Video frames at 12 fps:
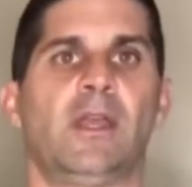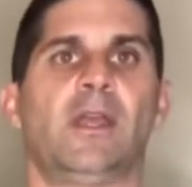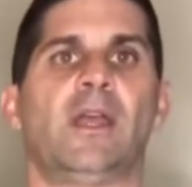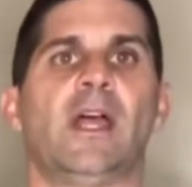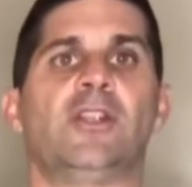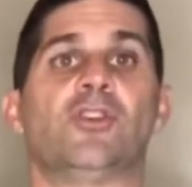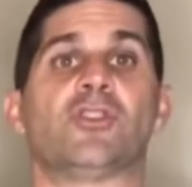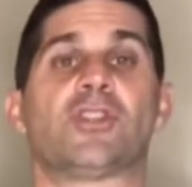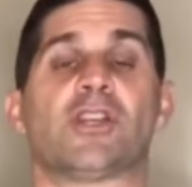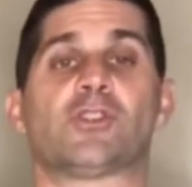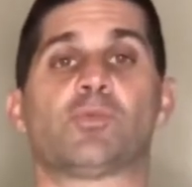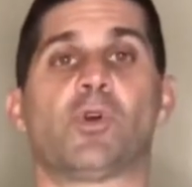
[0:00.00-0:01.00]
and you're
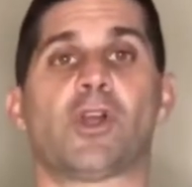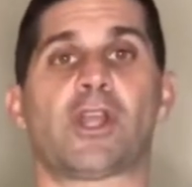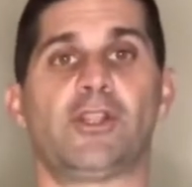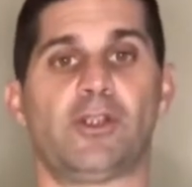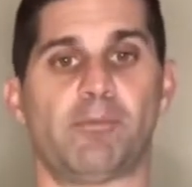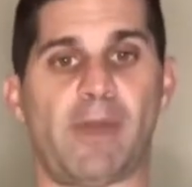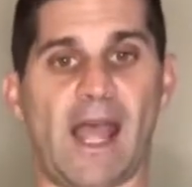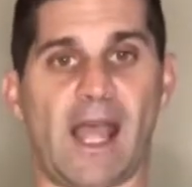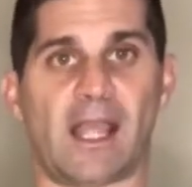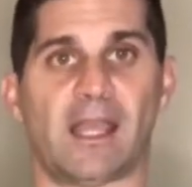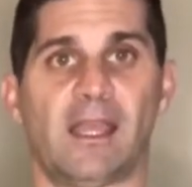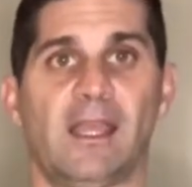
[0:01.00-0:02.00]
just working your
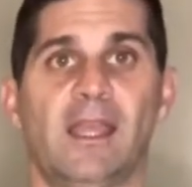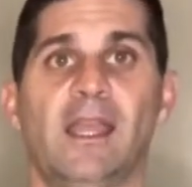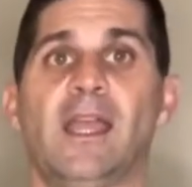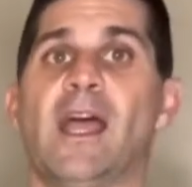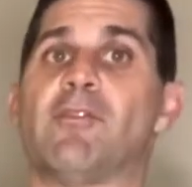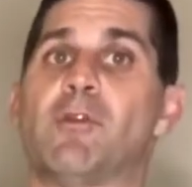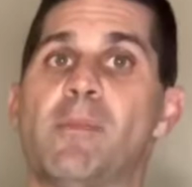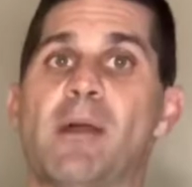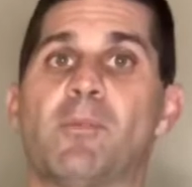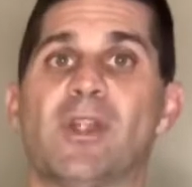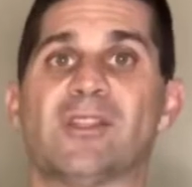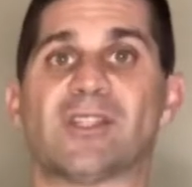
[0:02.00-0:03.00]
back. And remember,
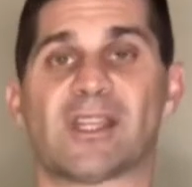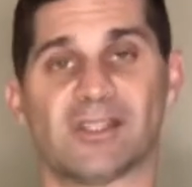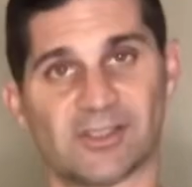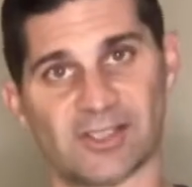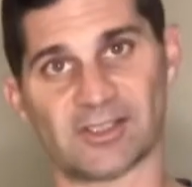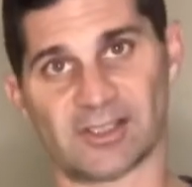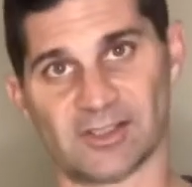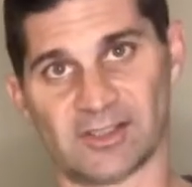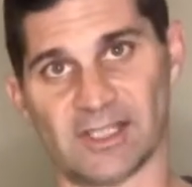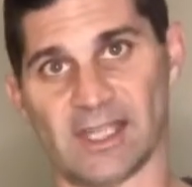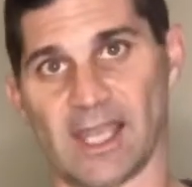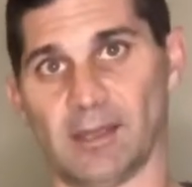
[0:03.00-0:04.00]
it's a consistency
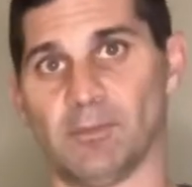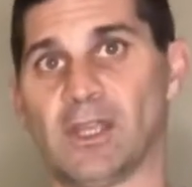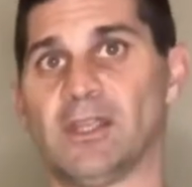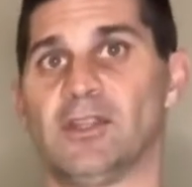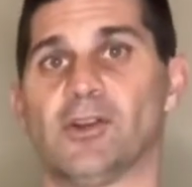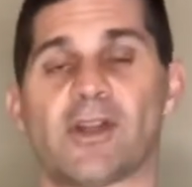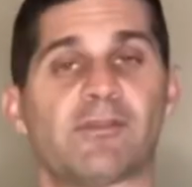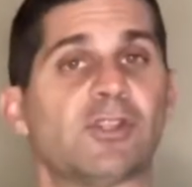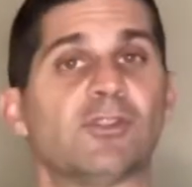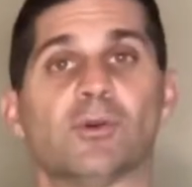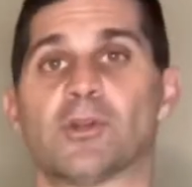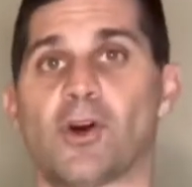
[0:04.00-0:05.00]
game. You don't have to
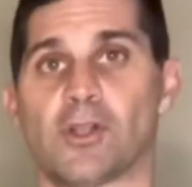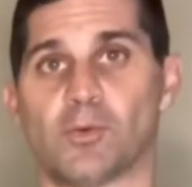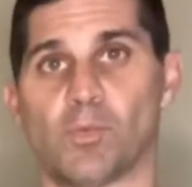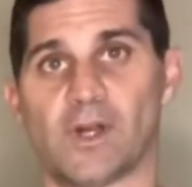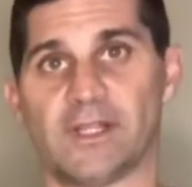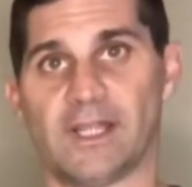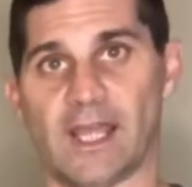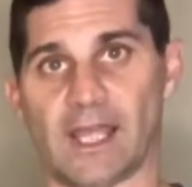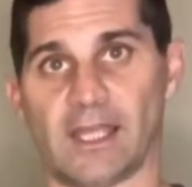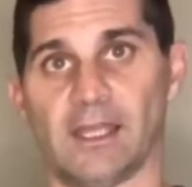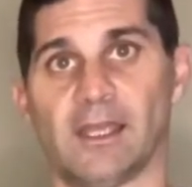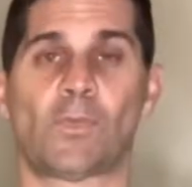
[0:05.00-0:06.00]
do it all in one
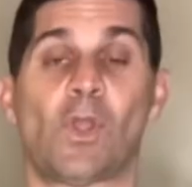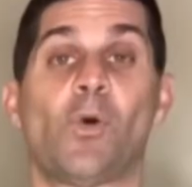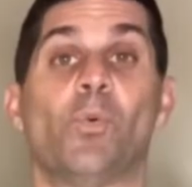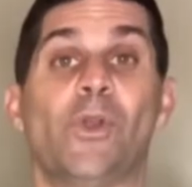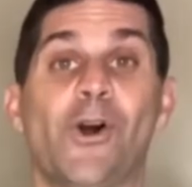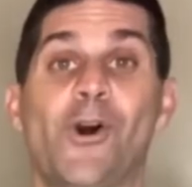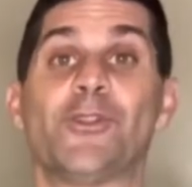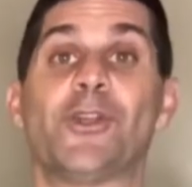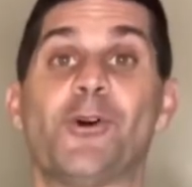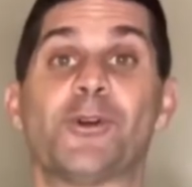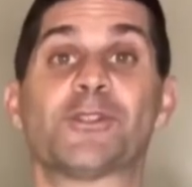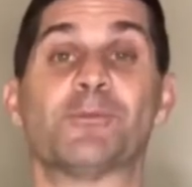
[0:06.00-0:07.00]
day. We all know
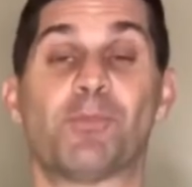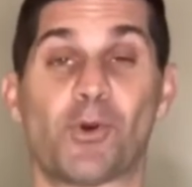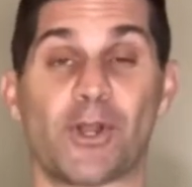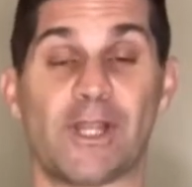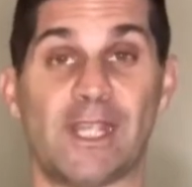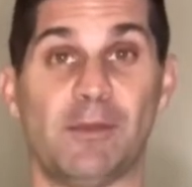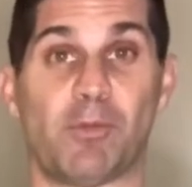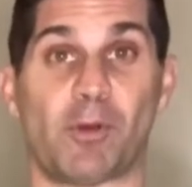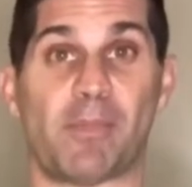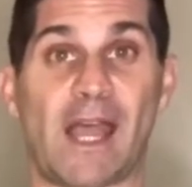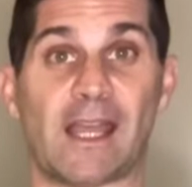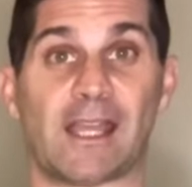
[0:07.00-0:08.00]
it's important to keep our
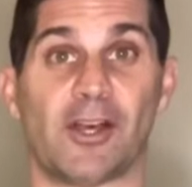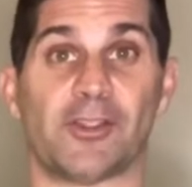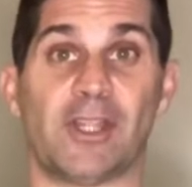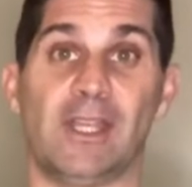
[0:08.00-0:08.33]
back healthy.